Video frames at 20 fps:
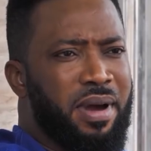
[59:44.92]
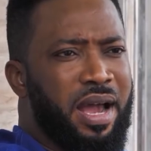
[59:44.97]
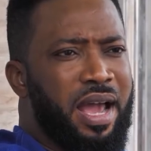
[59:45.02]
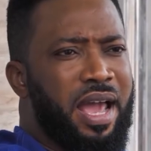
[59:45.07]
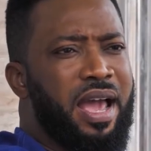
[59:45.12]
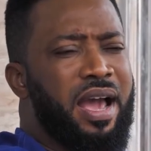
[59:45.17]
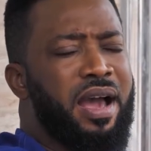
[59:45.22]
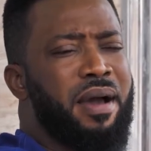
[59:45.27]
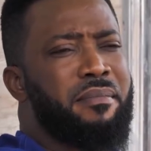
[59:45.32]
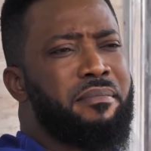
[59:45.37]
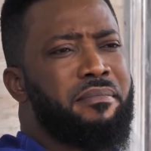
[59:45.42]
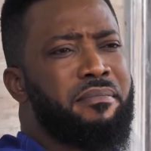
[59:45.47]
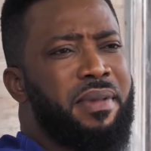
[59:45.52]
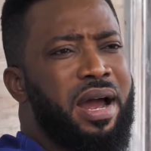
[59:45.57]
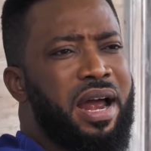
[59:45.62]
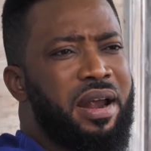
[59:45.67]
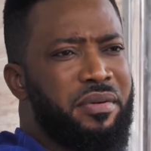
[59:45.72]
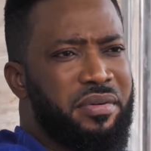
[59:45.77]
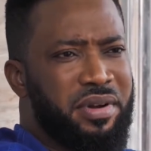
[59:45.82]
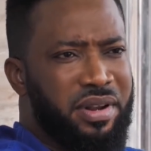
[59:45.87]
Mom. I am
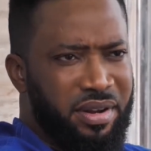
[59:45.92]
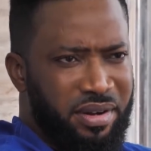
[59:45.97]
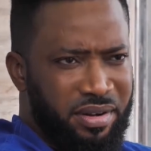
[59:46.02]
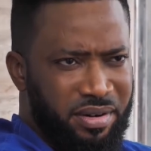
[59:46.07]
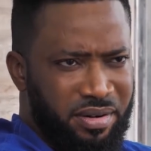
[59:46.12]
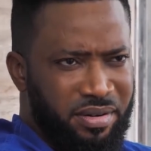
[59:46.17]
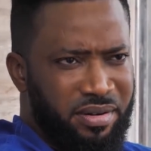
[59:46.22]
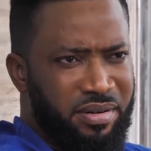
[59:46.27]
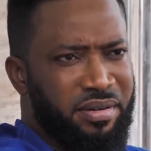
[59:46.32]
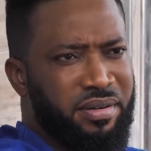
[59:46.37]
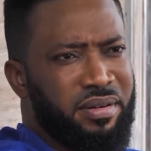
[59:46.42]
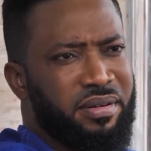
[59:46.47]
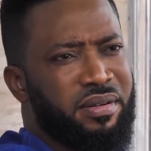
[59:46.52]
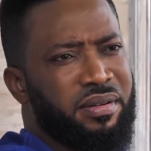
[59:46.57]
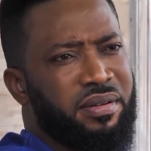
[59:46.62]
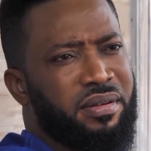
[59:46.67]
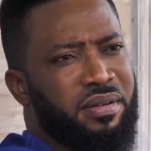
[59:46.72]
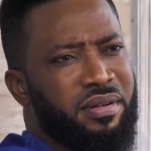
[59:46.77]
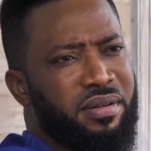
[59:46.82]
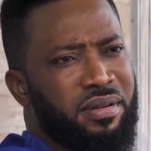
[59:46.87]
married
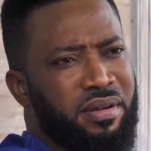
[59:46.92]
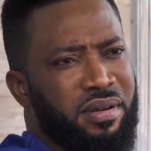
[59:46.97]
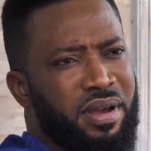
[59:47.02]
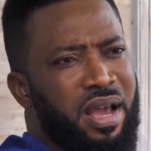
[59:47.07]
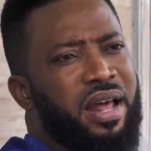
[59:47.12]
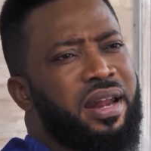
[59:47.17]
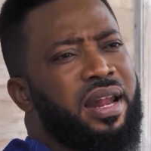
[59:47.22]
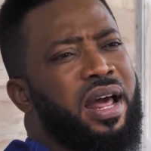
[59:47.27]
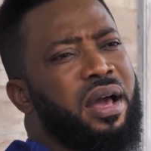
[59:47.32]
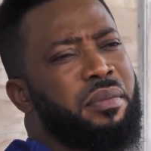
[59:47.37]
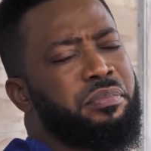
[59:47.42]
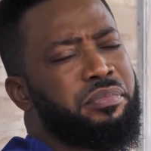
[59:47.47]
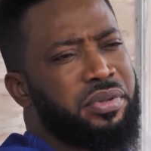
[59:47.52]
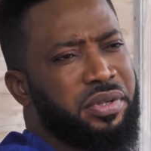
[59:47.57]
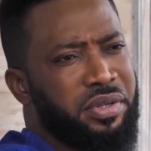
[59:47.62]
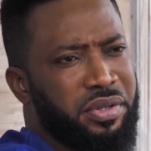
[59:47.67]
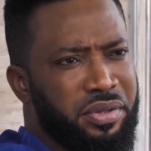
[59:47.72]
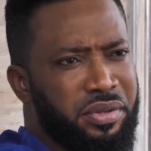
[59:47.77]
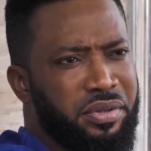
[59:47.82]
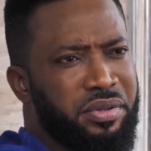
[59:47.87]
and
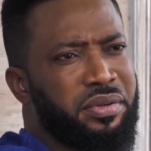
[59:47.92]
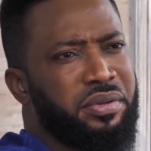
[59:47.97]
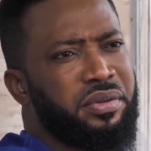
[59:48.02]
happy.